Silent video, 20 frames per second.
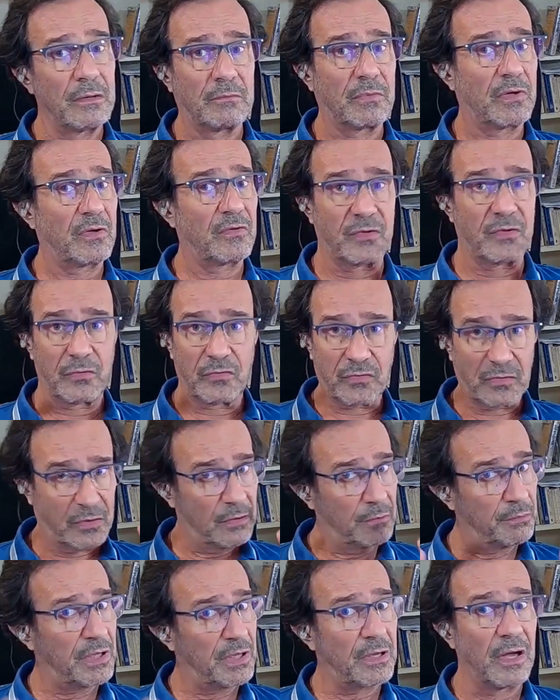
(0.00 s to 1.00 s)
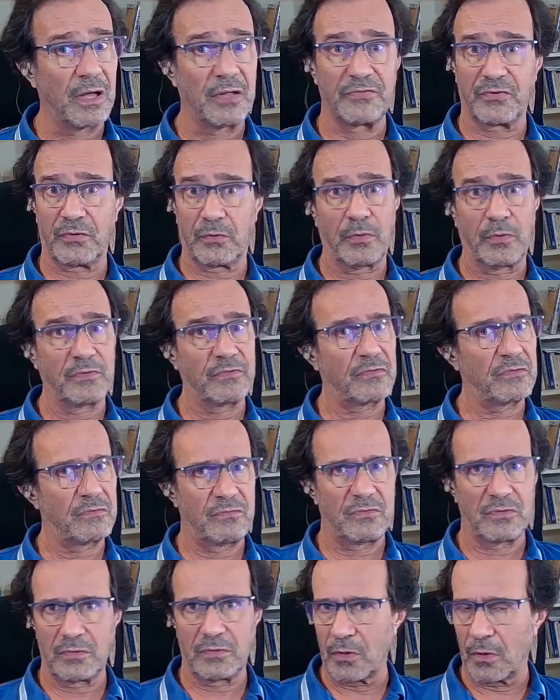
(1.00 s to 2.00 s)
because there's going to be consequences
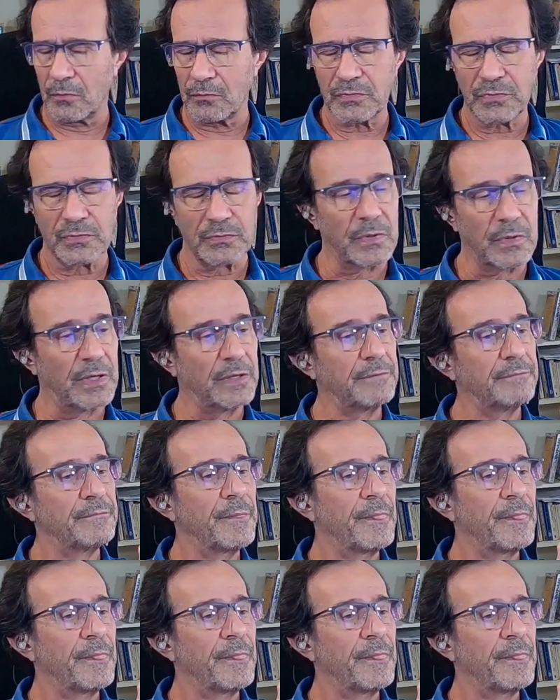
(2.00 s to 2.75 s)
if you don't, right?